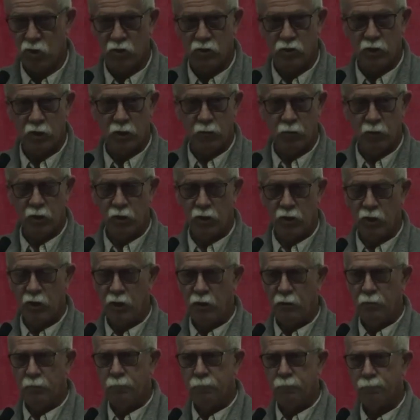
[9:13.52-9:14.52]
in the
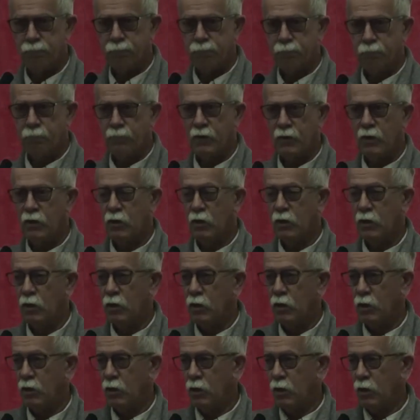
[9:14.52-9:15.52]
community.
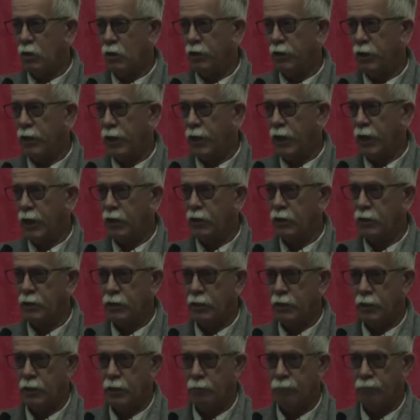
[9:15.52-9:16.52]
And
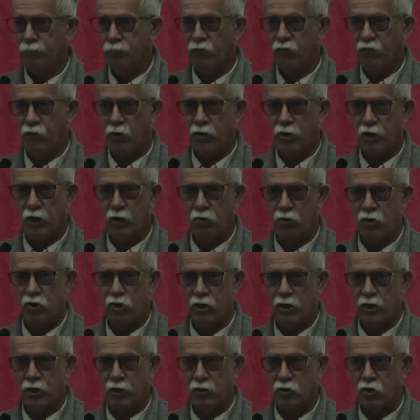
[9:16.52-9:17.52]
for years,
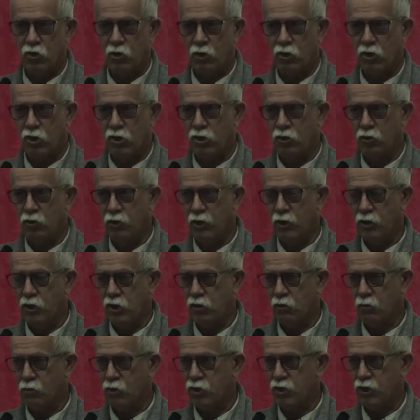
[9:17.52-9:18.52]
I took students
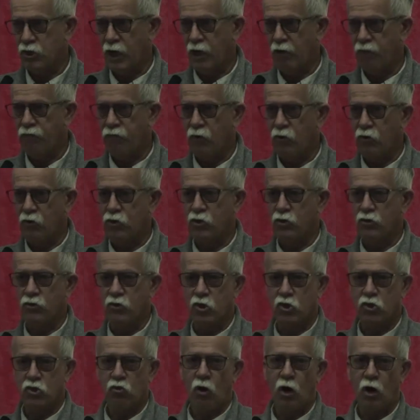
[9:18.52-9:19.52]
from Stanford to the
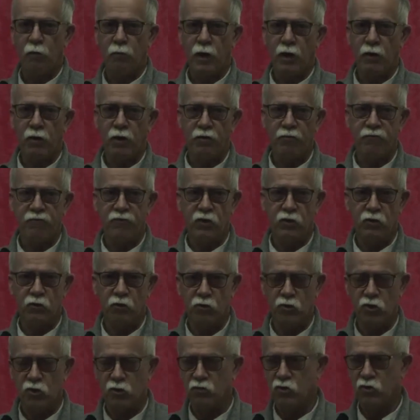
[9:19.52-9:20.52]
strawberry
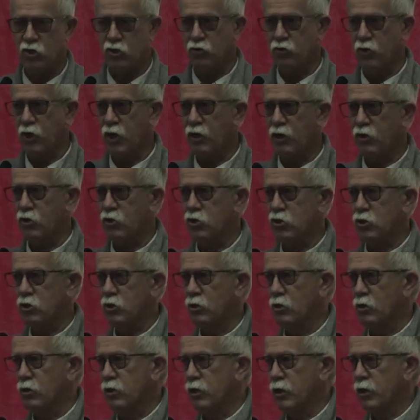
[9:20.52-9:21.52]
fields of Salinas
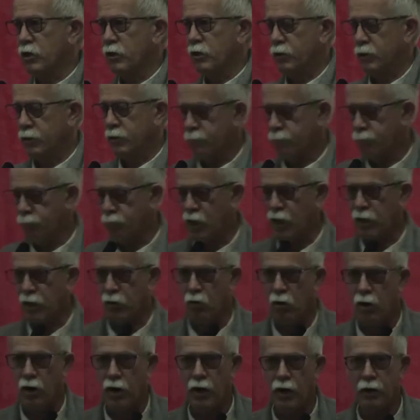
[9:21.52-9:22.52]
and
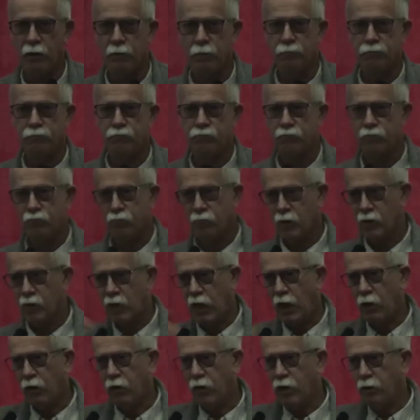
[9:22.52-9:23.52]
Monterey
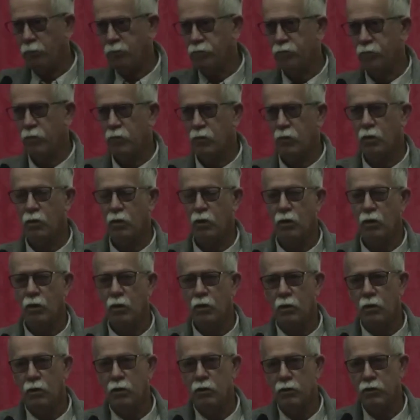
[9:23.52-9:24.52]
County
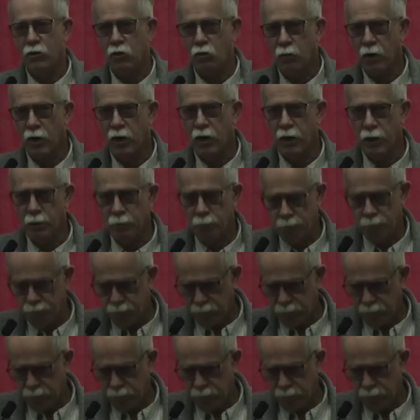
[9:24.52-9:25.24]
nearby.